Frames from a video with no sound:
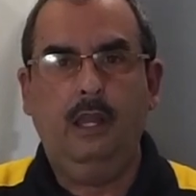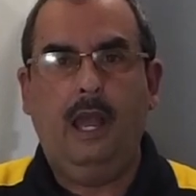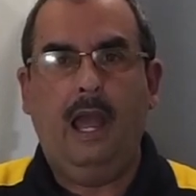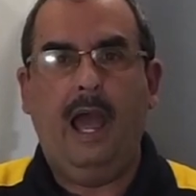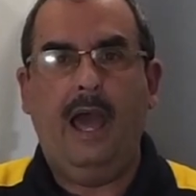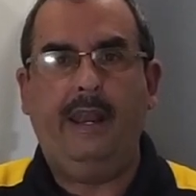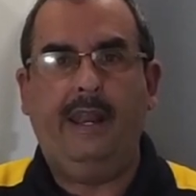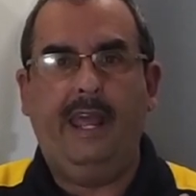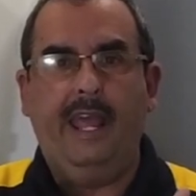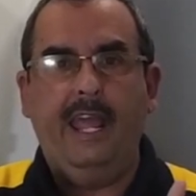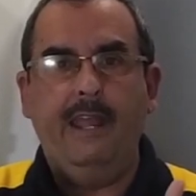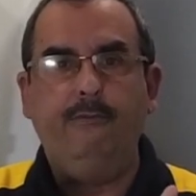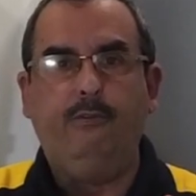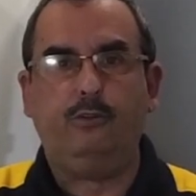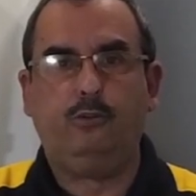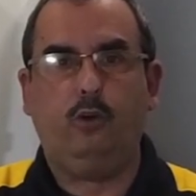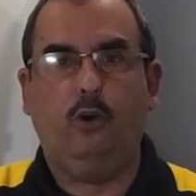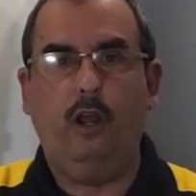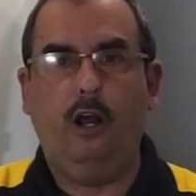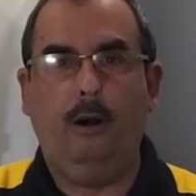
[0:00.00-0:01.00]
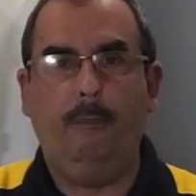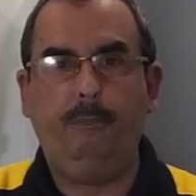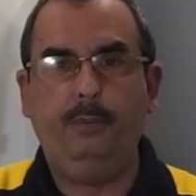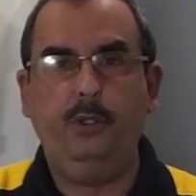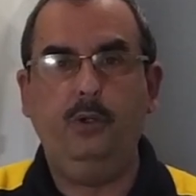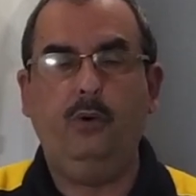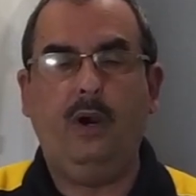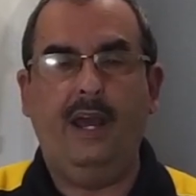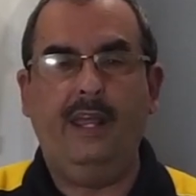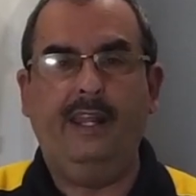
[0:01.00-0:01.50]
and able to help
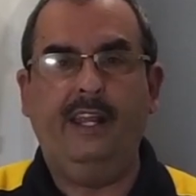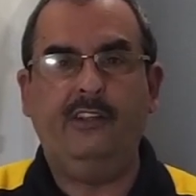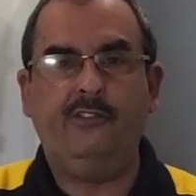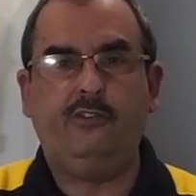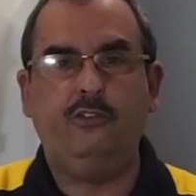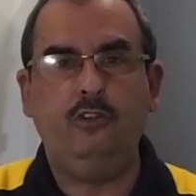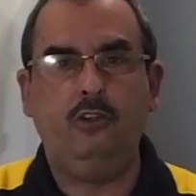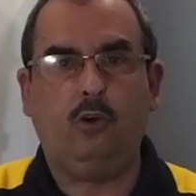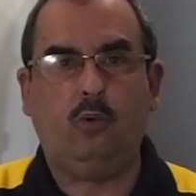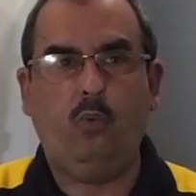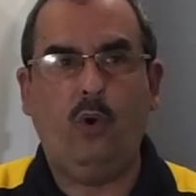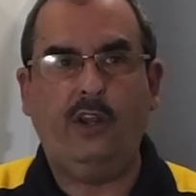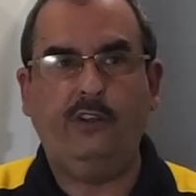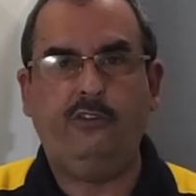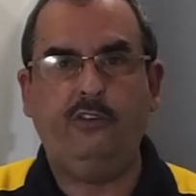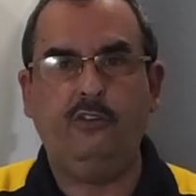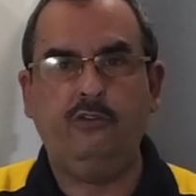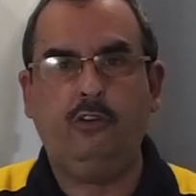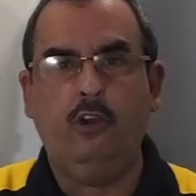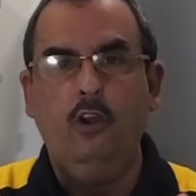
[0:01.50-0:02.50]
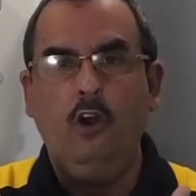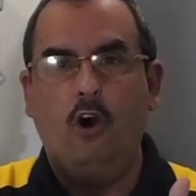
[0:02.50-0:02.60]
you and answer your questions